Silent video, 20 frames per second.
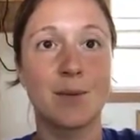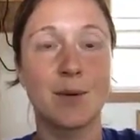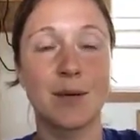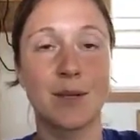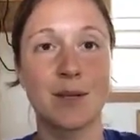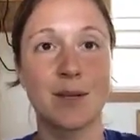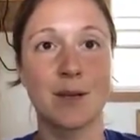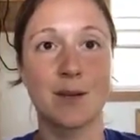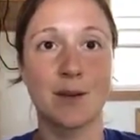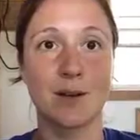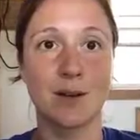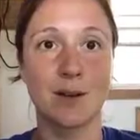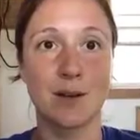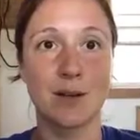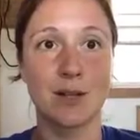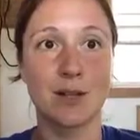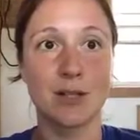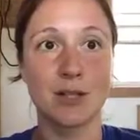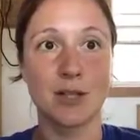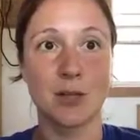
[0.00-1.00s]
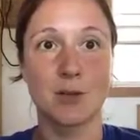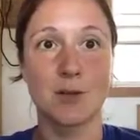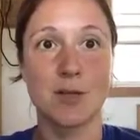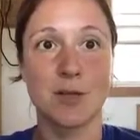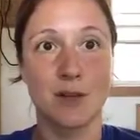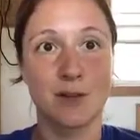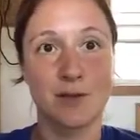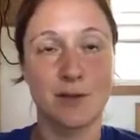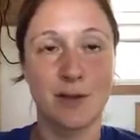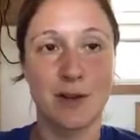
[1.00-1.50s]
put little
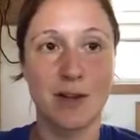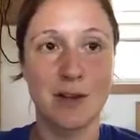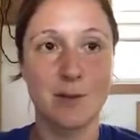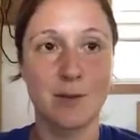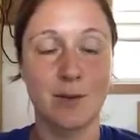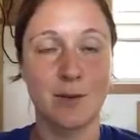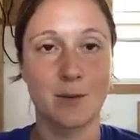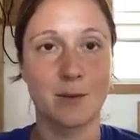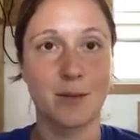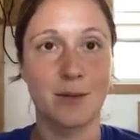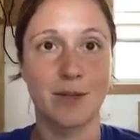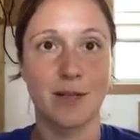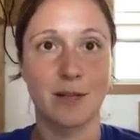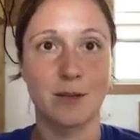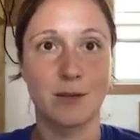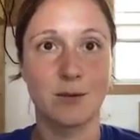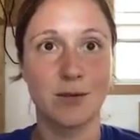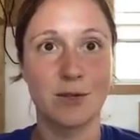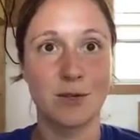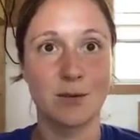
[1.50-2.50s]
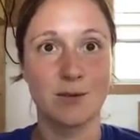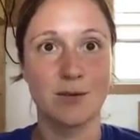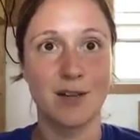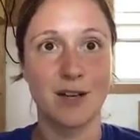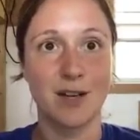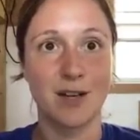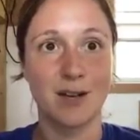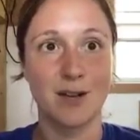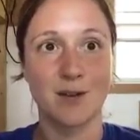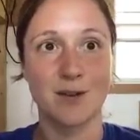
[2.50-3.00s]
shows on for him. We would put like YouTube
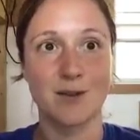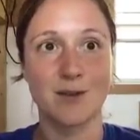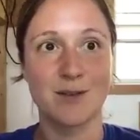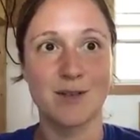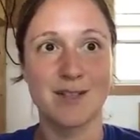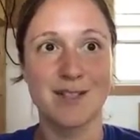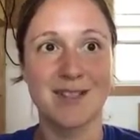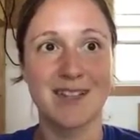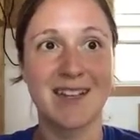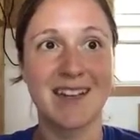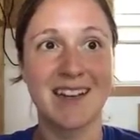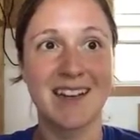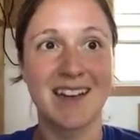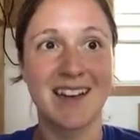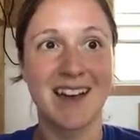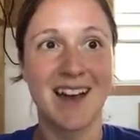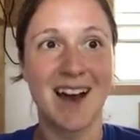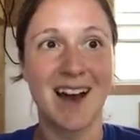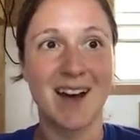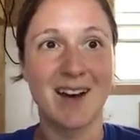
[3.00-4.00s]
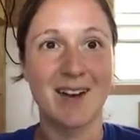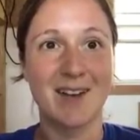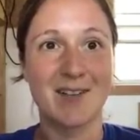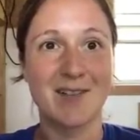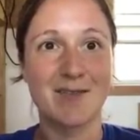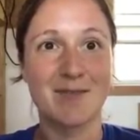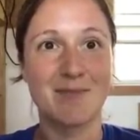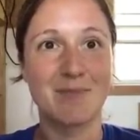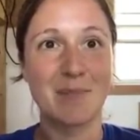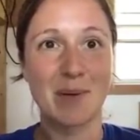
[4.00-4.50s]
videos
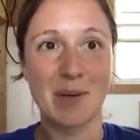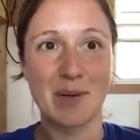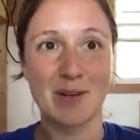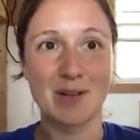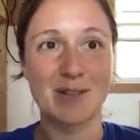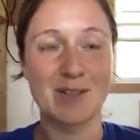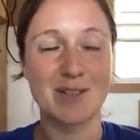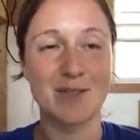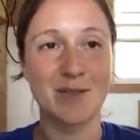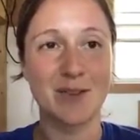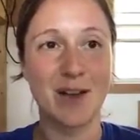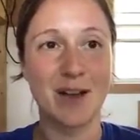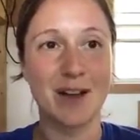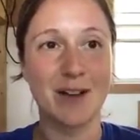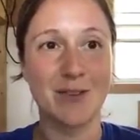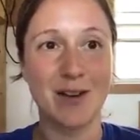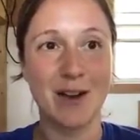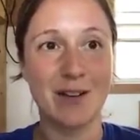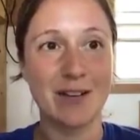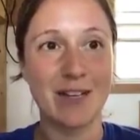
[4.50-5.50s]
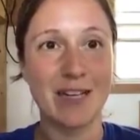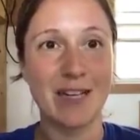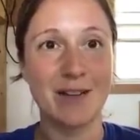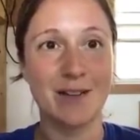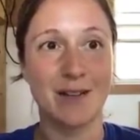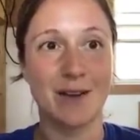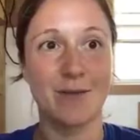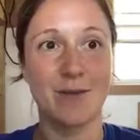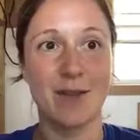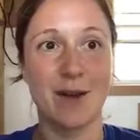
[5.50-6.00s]
of birds flying around, and
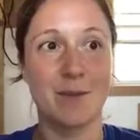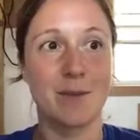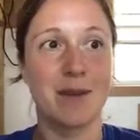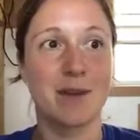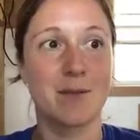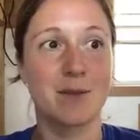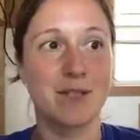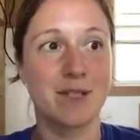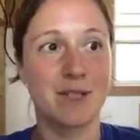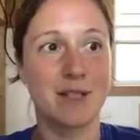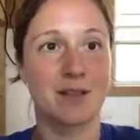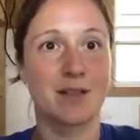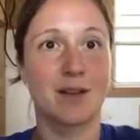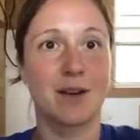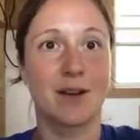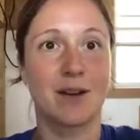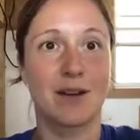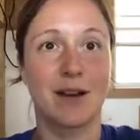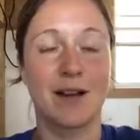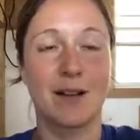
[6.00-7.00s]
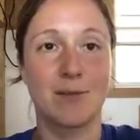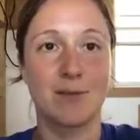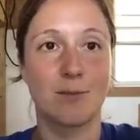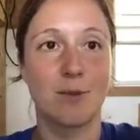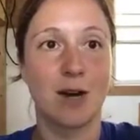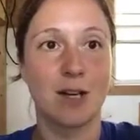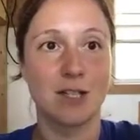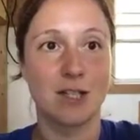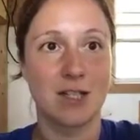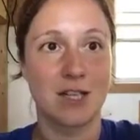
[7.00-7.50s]
he loved them. He would sit there
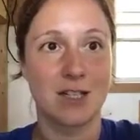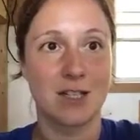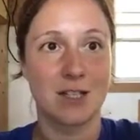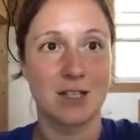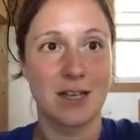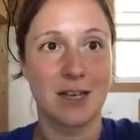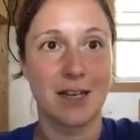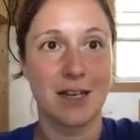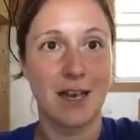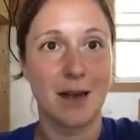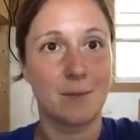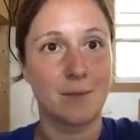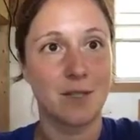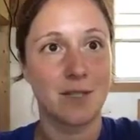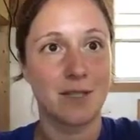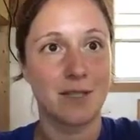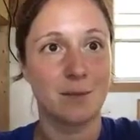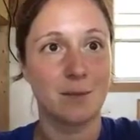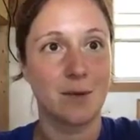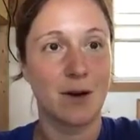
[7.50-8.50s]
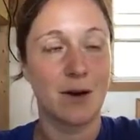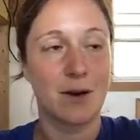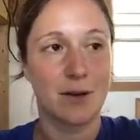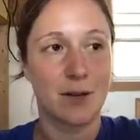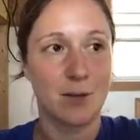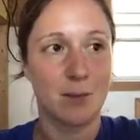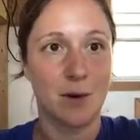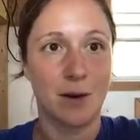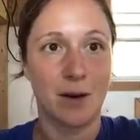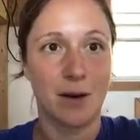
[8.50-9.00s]
and watch that, so that kept him
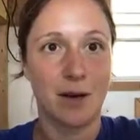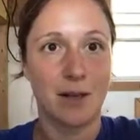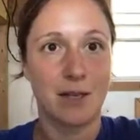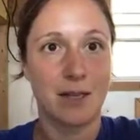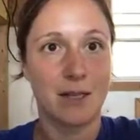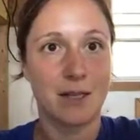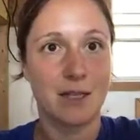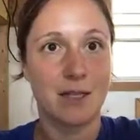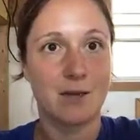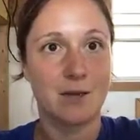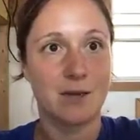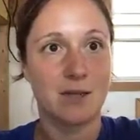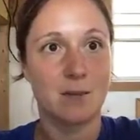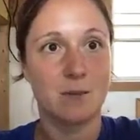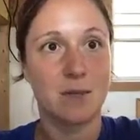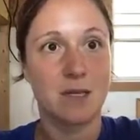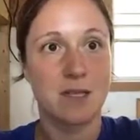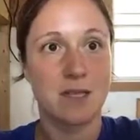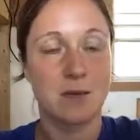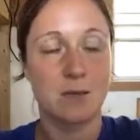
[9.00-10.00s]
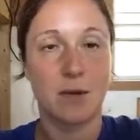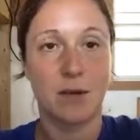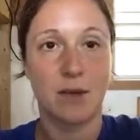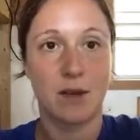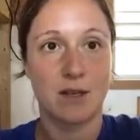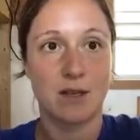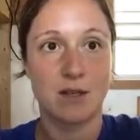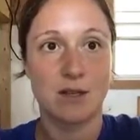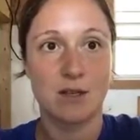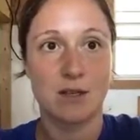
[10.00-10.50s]
occupied, and he was busy with
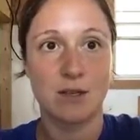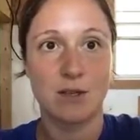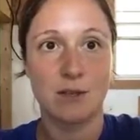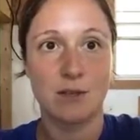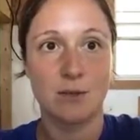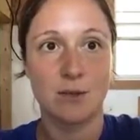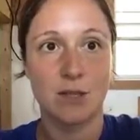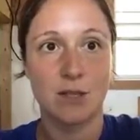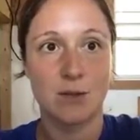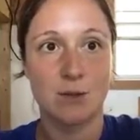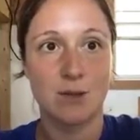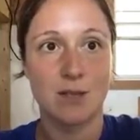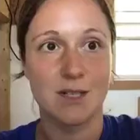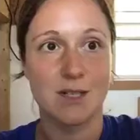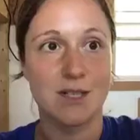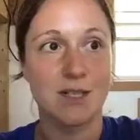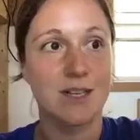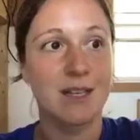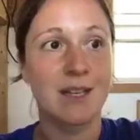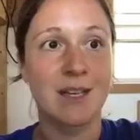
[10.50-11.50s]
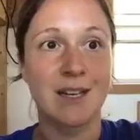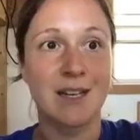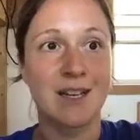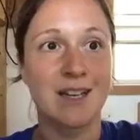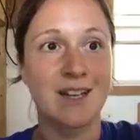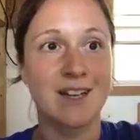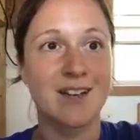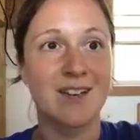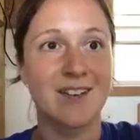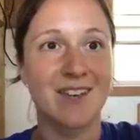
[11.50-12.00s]
us too, which was
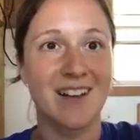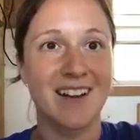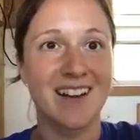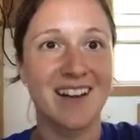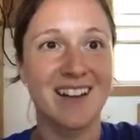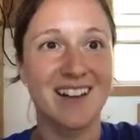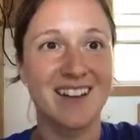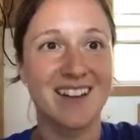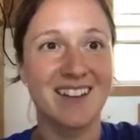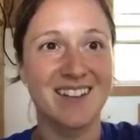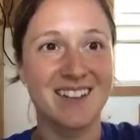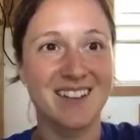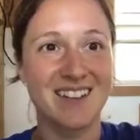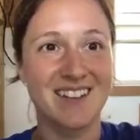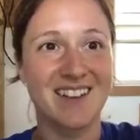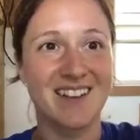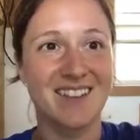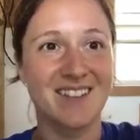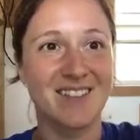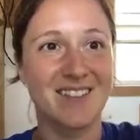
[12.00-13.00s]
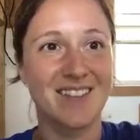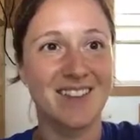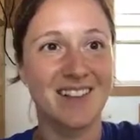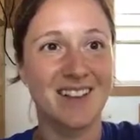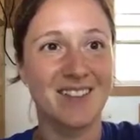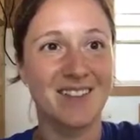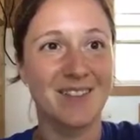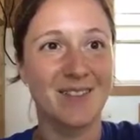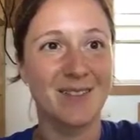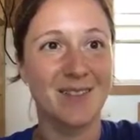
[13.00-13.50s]
great. He just kind of
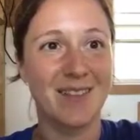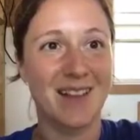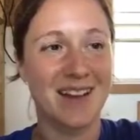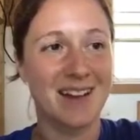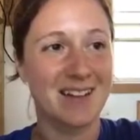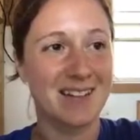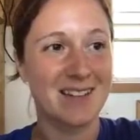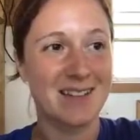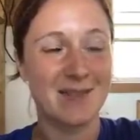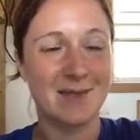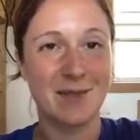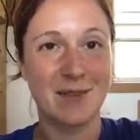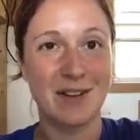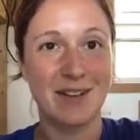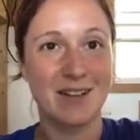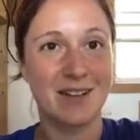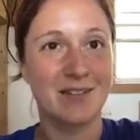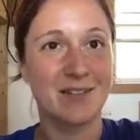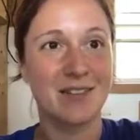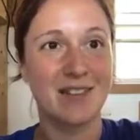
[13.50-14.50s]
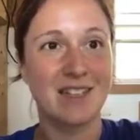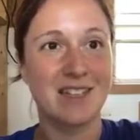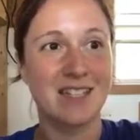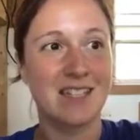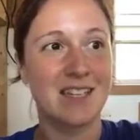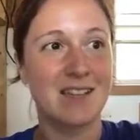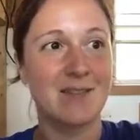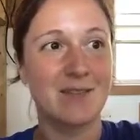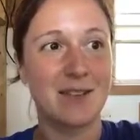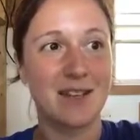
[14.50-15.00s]
like relaxed in front of the
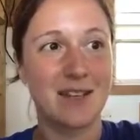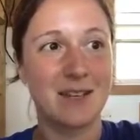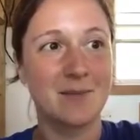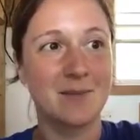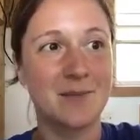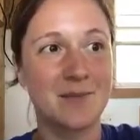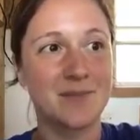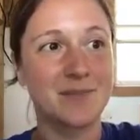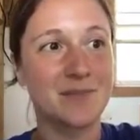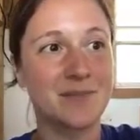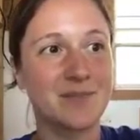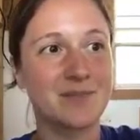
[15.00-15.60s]
TV.